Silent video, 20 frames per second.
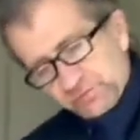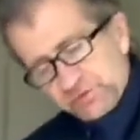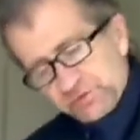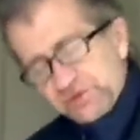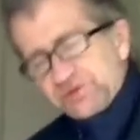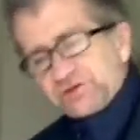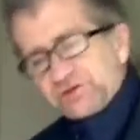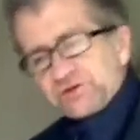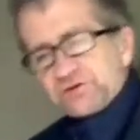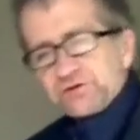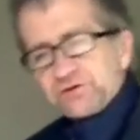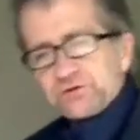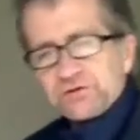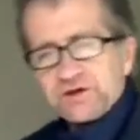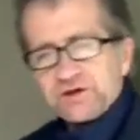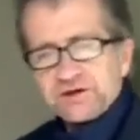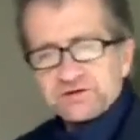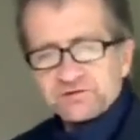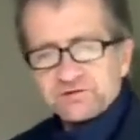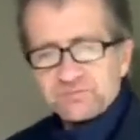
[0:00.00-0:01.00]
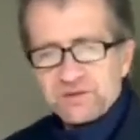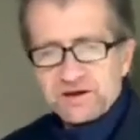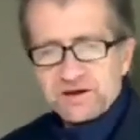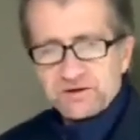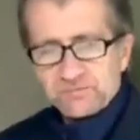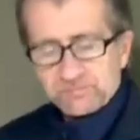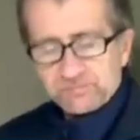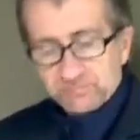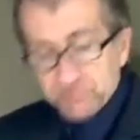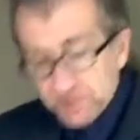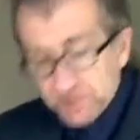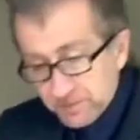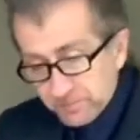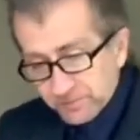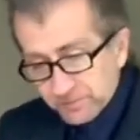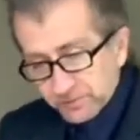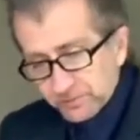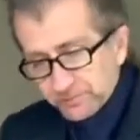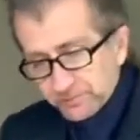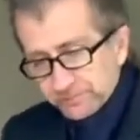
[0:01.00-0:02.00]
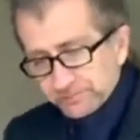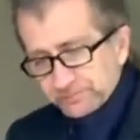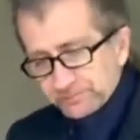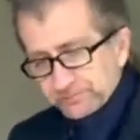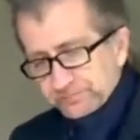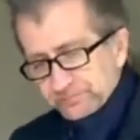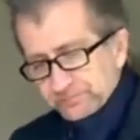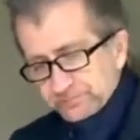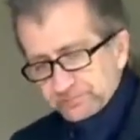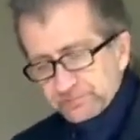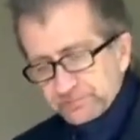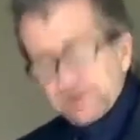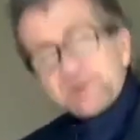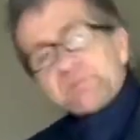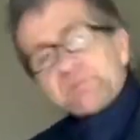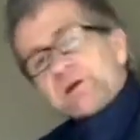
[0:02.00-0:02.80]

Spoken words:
teaches you things about people and